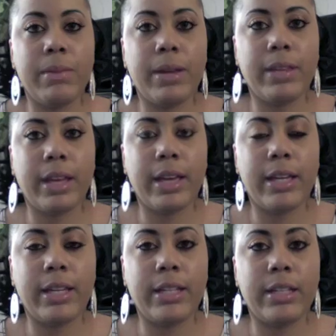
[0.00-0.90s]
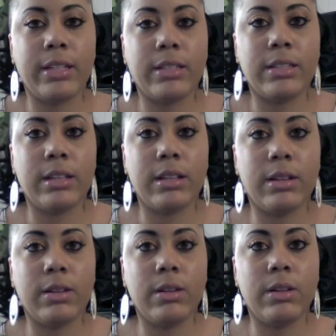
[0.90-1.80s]
that is,
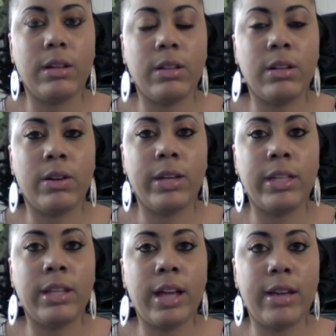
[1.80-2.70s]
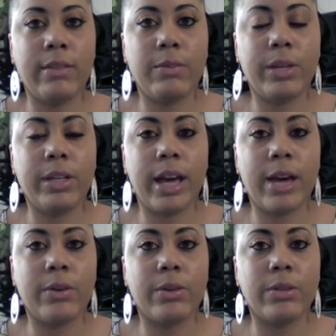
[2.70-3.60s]
in life we
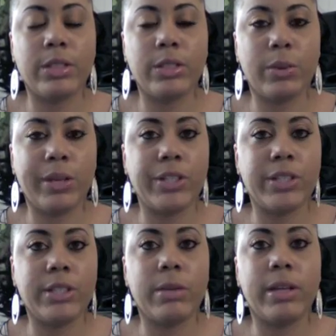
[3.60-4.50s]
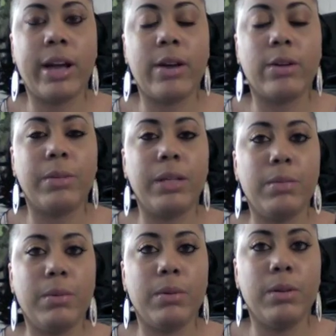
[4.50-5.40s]
encounter situations, we encounter
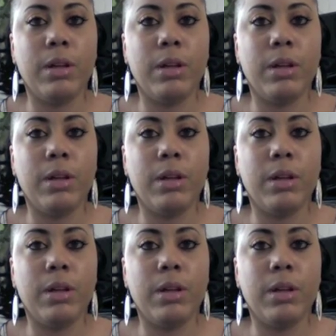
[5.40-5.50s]
people,